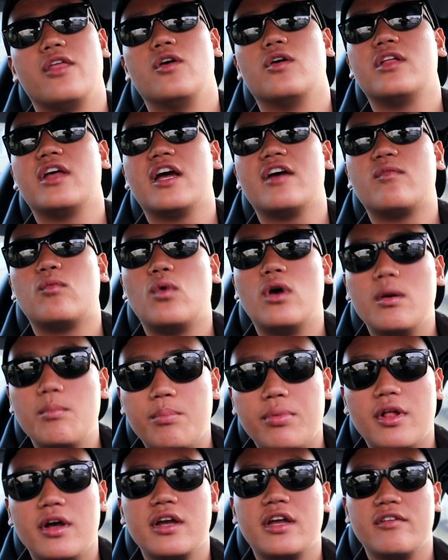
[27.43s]
you only have
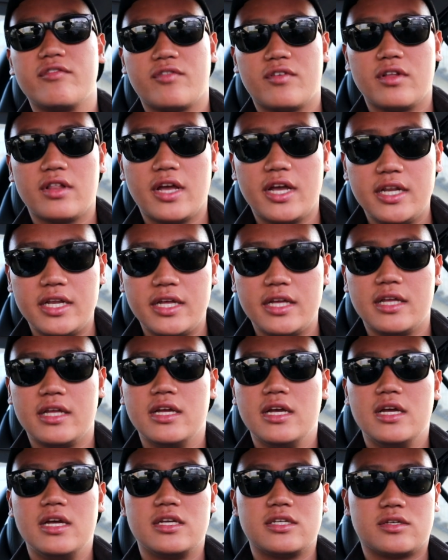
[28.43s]
one plug-in for lightning.
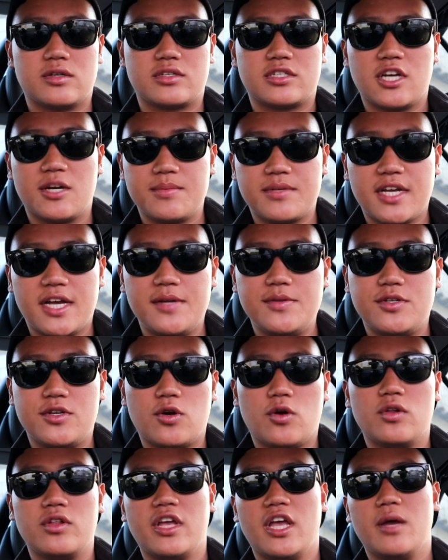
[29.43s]
So sometimes
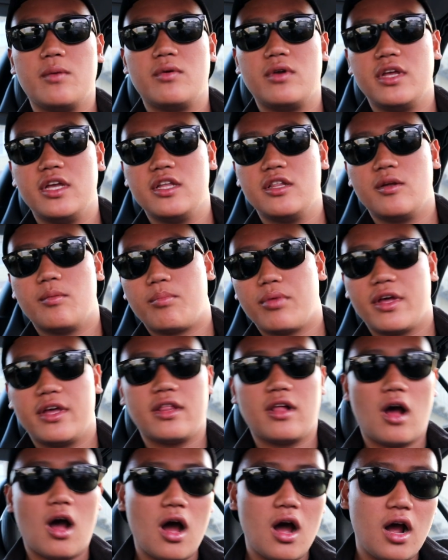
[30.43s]
you're only able to either play
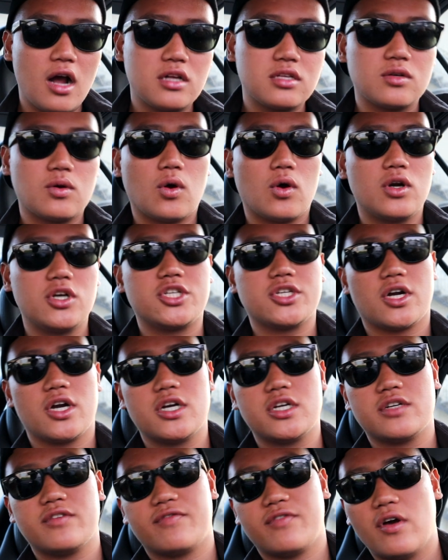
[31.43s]
the aux or
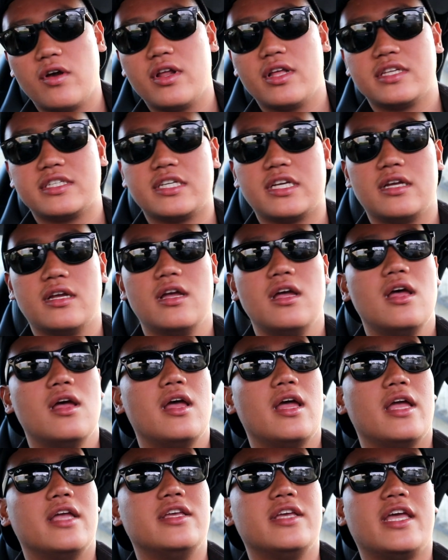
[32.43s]
charge your phone,
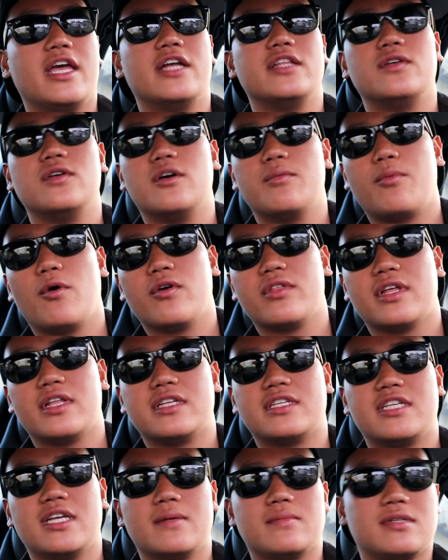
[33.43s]
and you can't do it both at
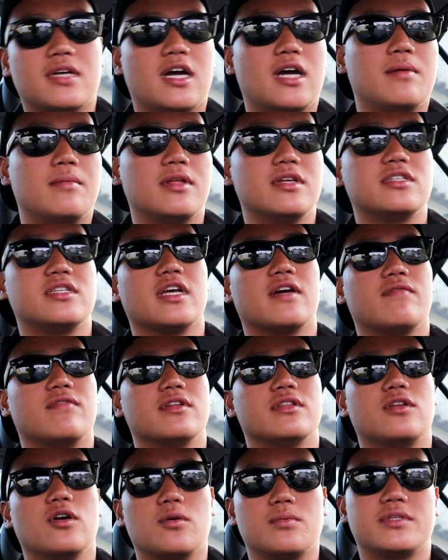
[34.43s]
the same time unless you have
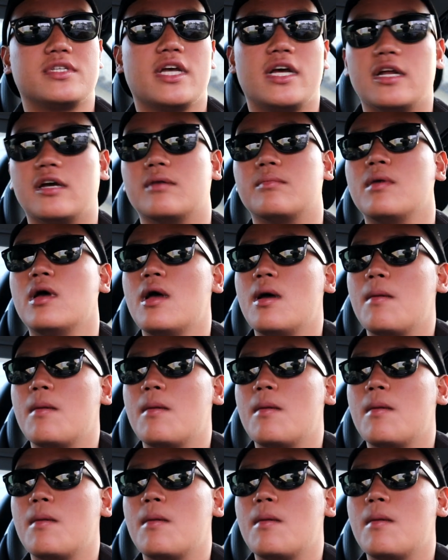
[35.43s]
a dope setup.